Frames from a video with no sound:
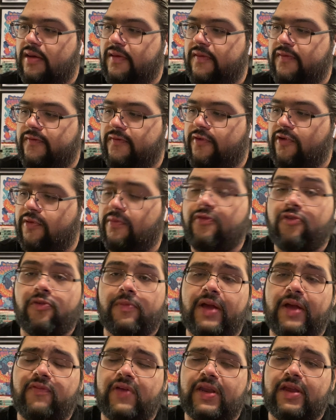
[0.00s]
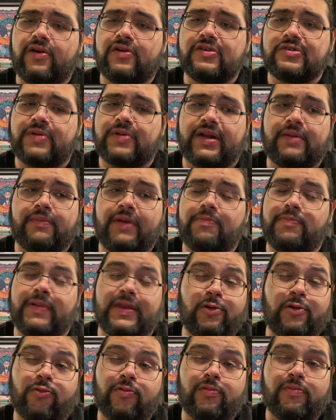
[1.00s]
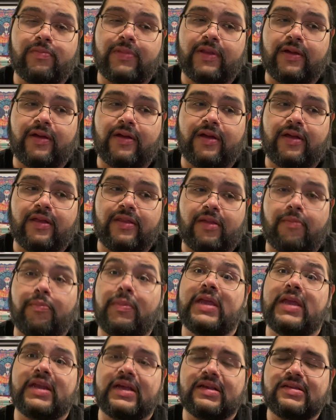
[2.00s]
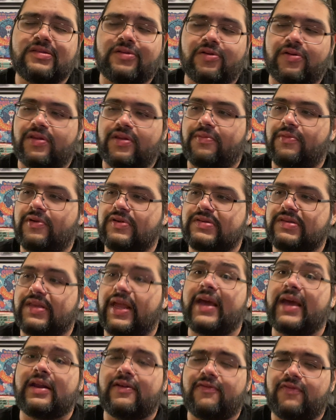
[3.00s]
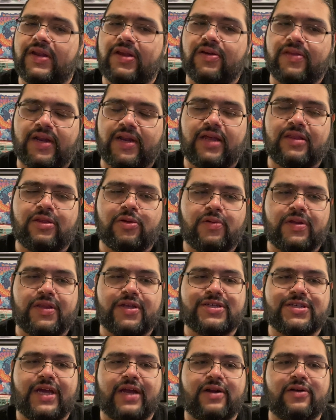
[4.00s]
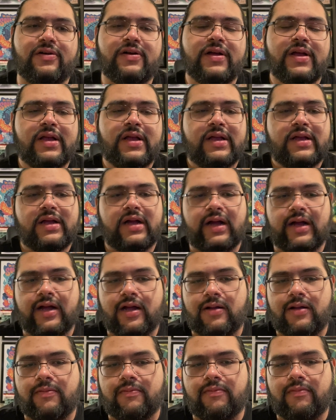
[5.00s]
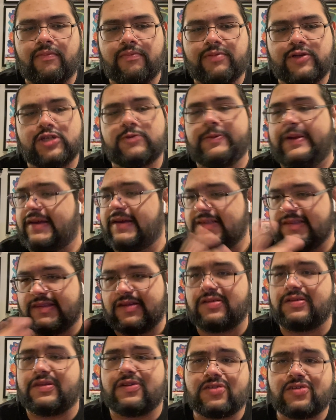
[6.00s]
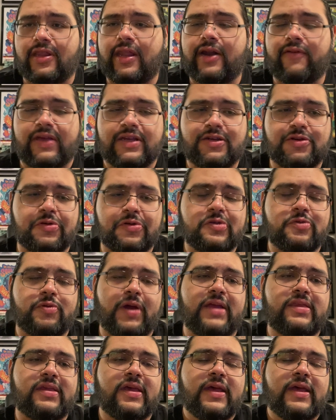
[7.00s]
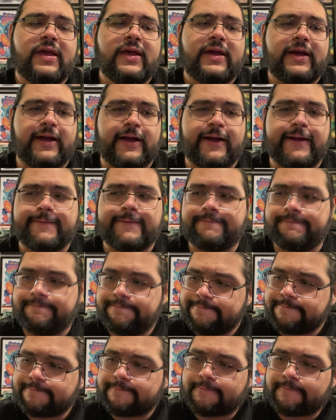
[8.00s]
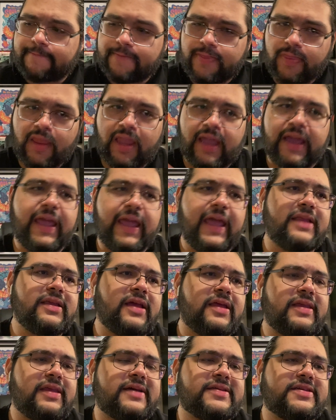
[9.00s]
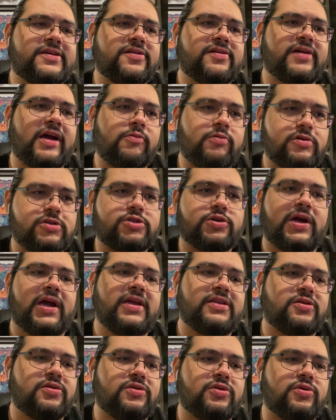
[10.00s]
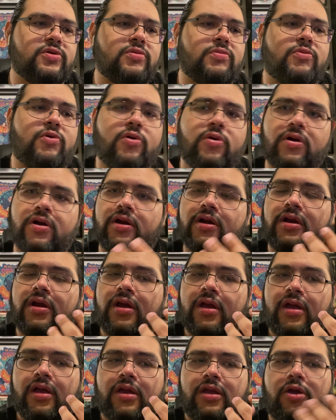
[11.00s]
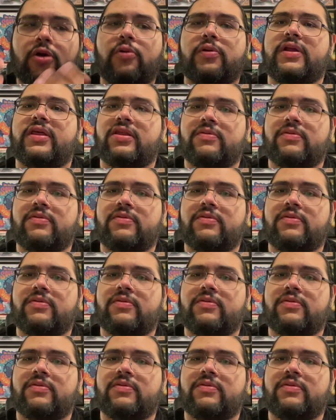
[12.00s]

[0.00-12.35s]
for my videos, right? It might be the meanest or the most negative video that I do on the channel, just because there's a lot of issues, right? And next year I will try to do more Conan the